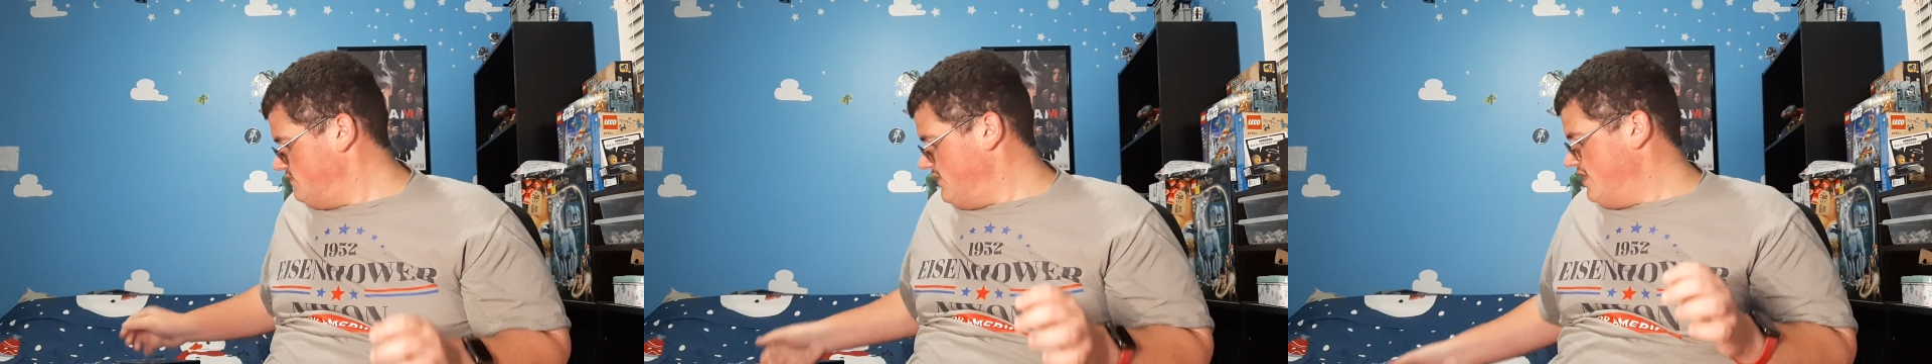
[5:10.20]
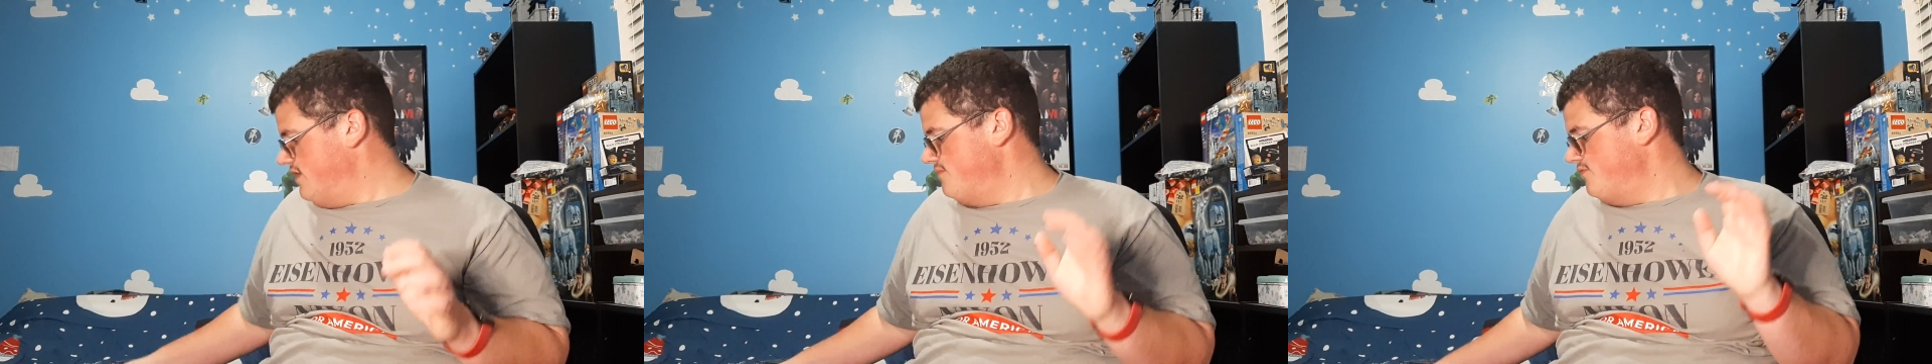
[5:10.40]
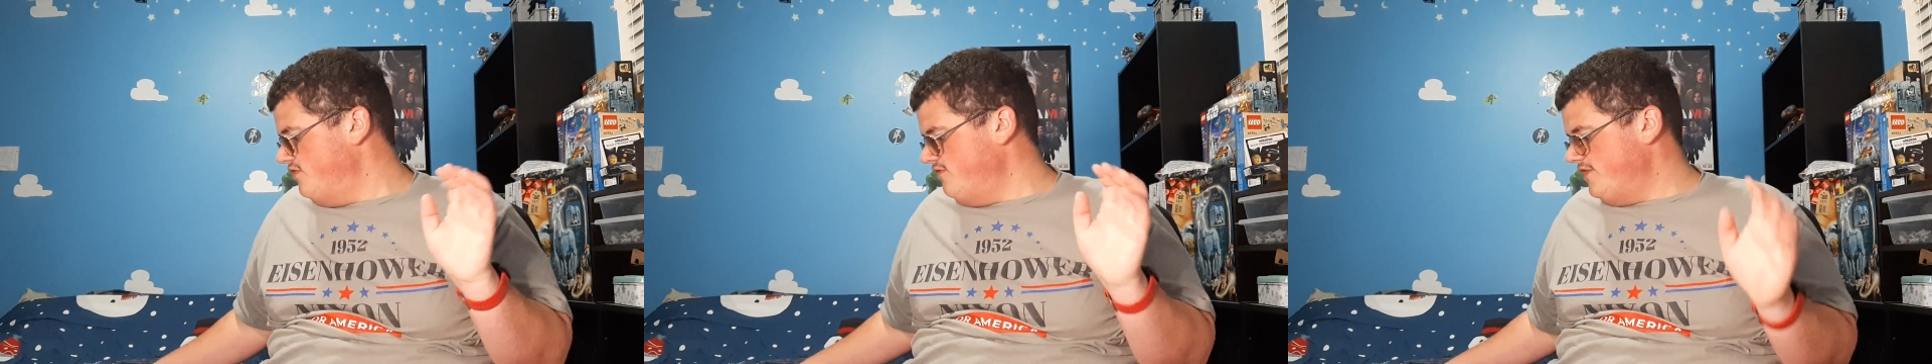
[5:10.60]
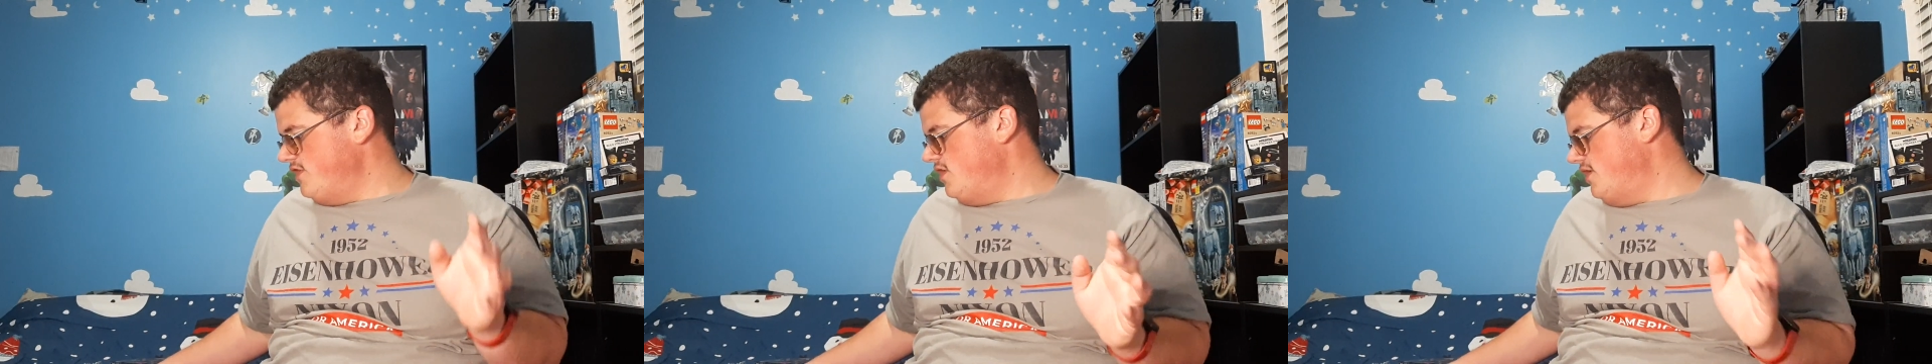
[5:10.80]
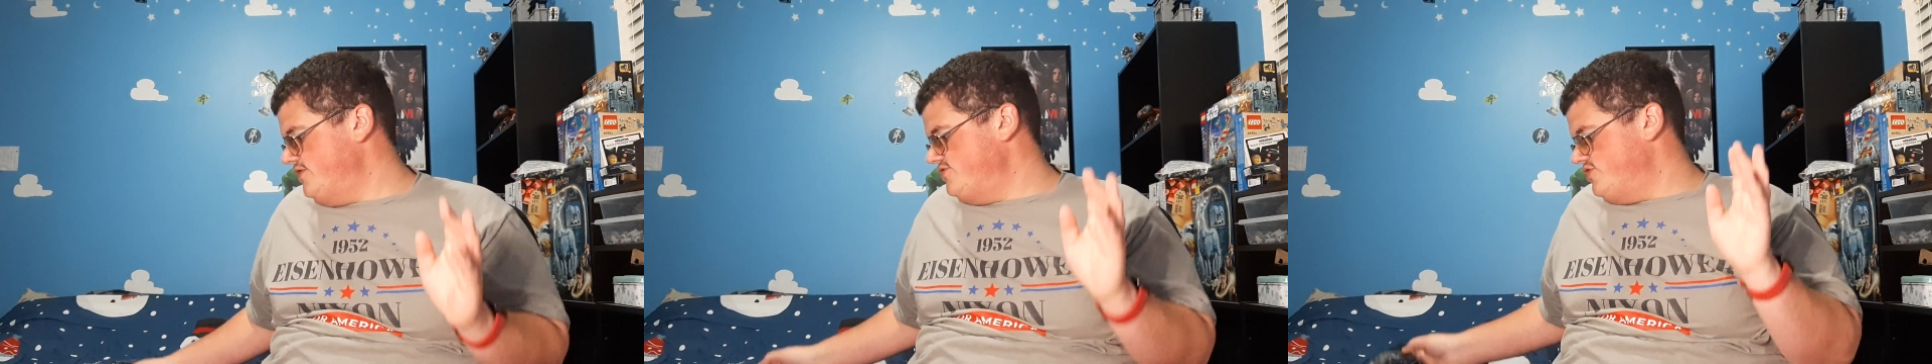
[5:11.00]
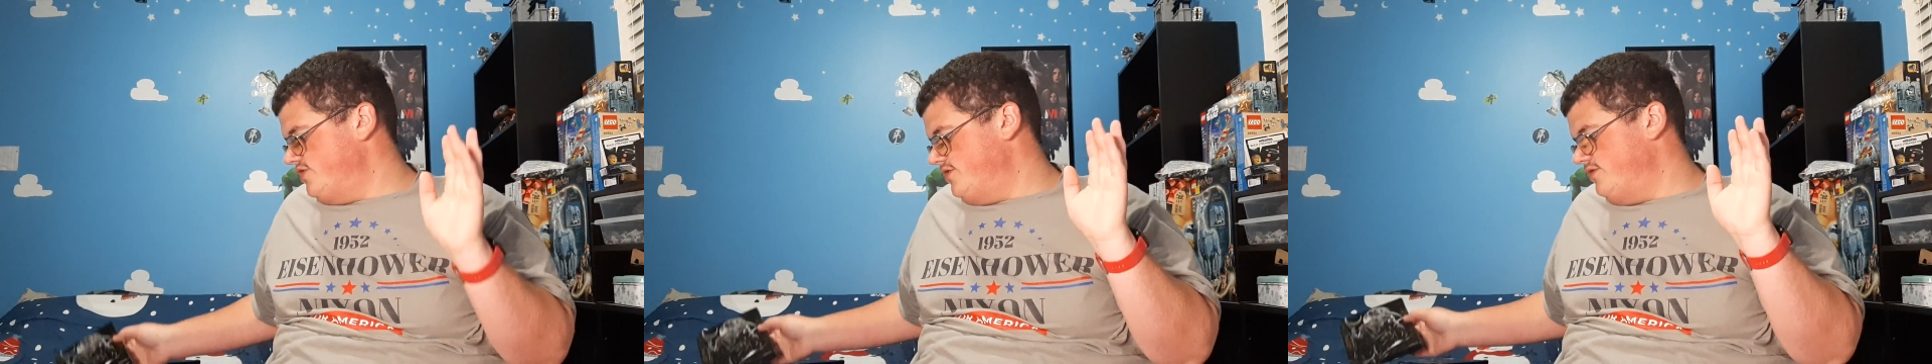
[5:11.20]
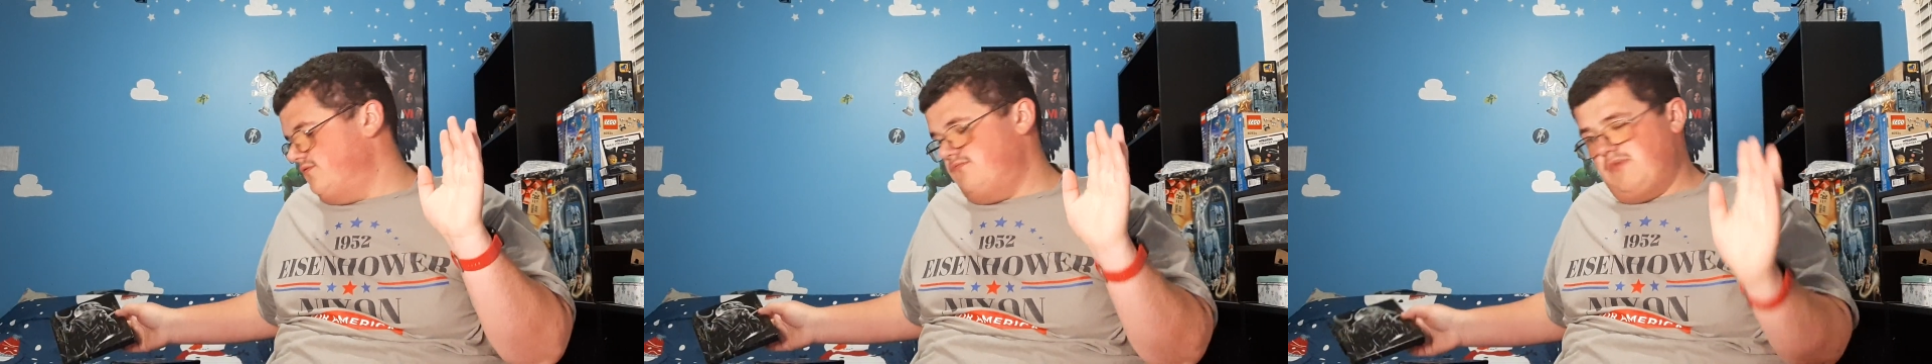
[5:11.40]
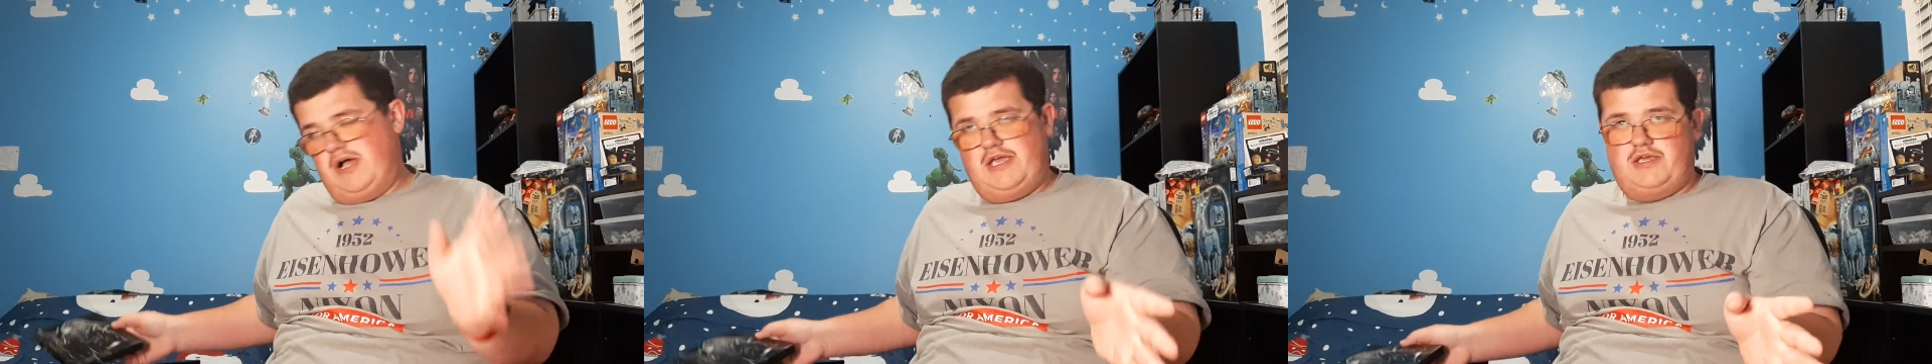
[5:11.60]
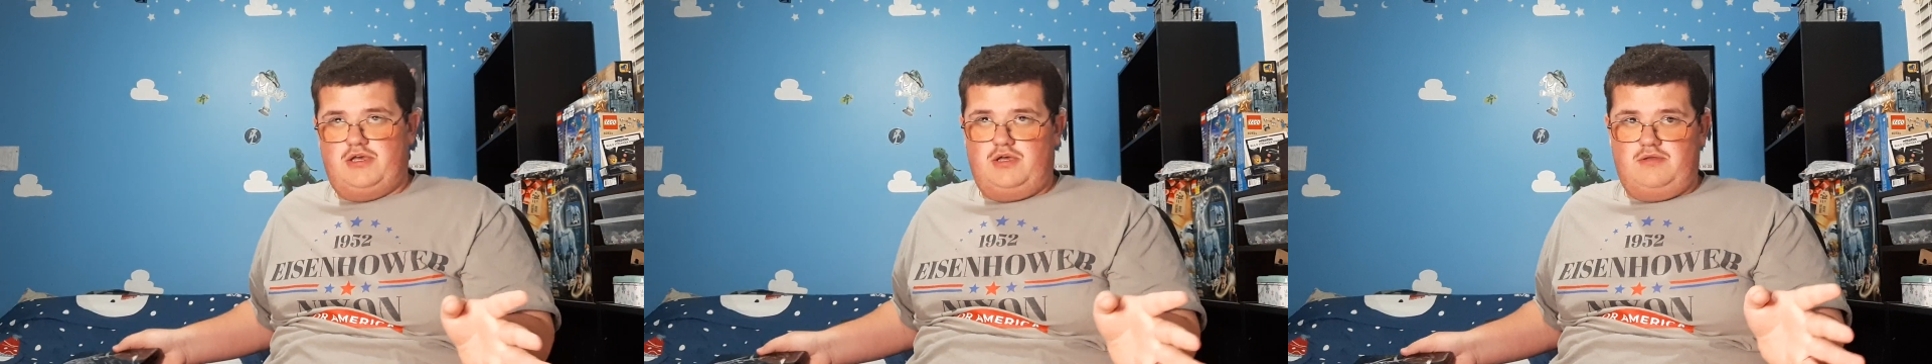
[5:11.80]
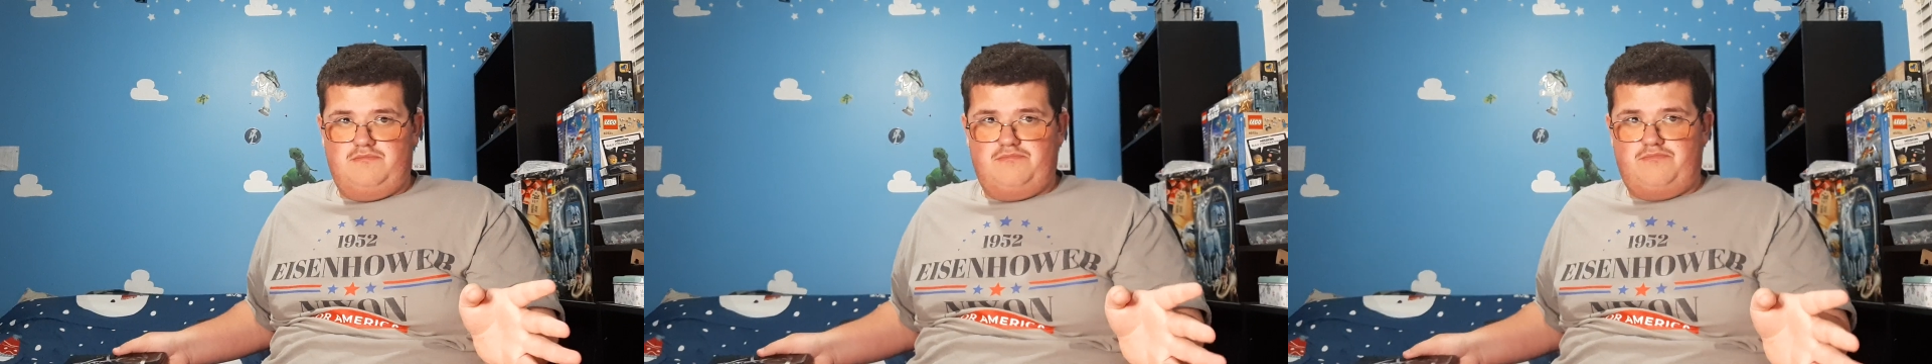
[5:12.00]
Alright, moving on to
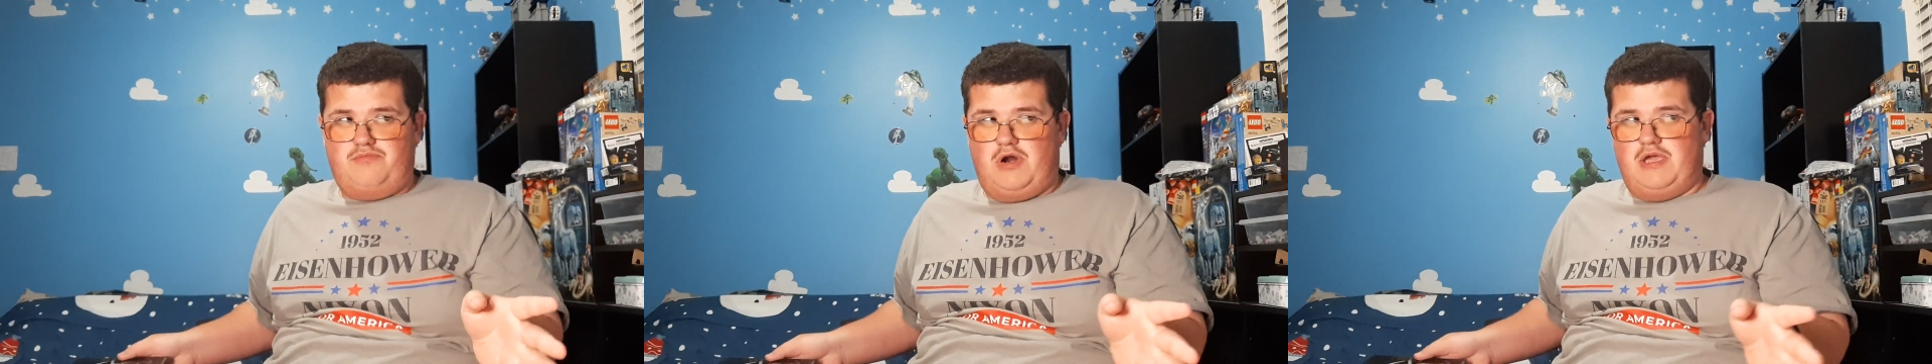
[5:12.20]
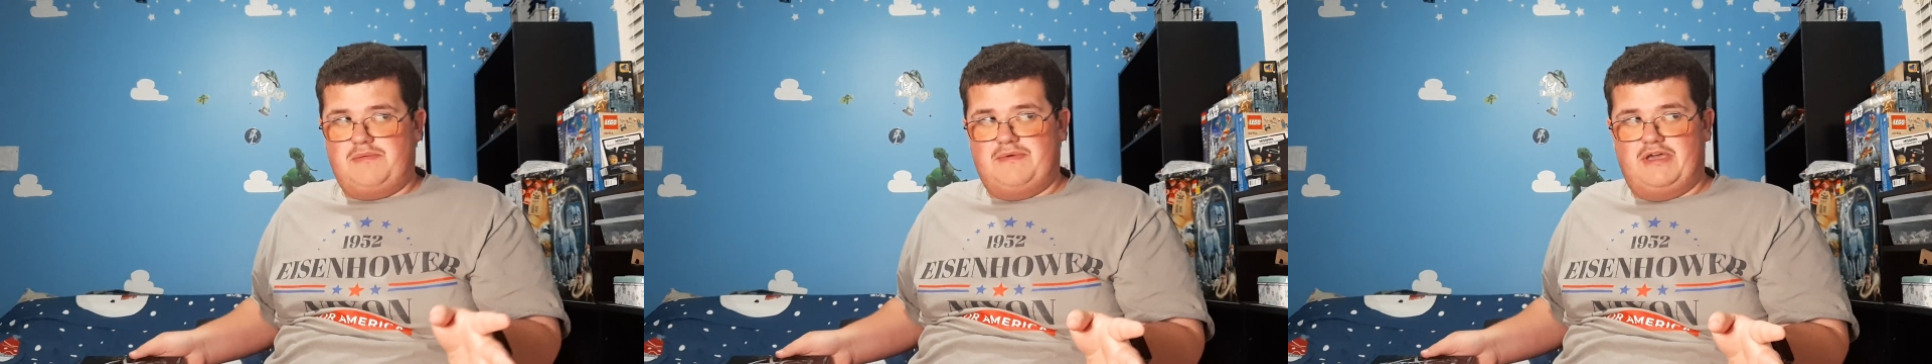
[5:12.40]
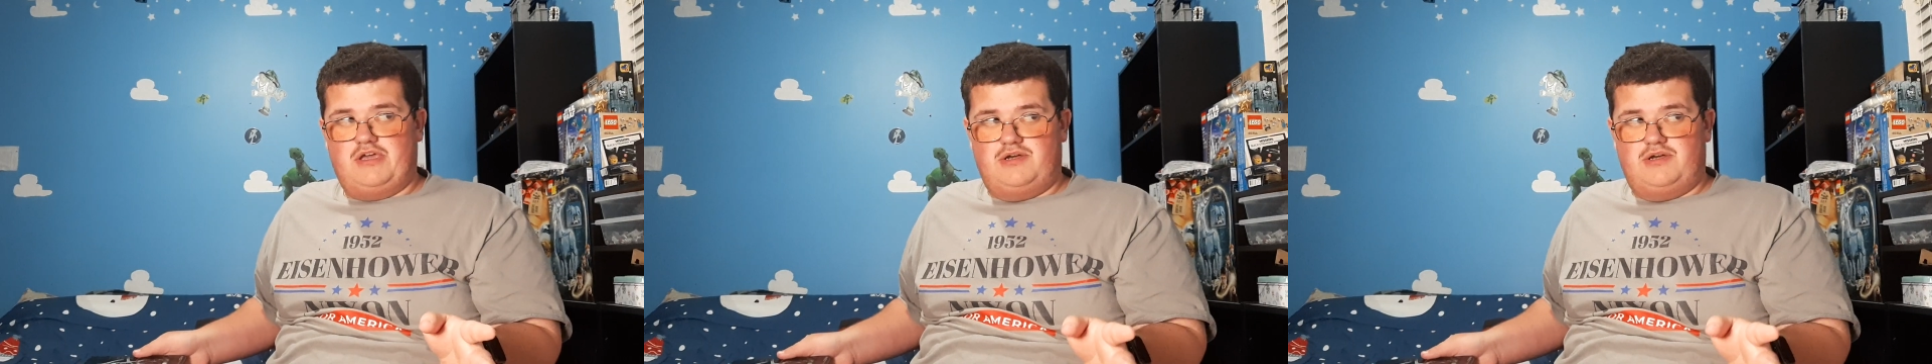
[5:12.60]
probably my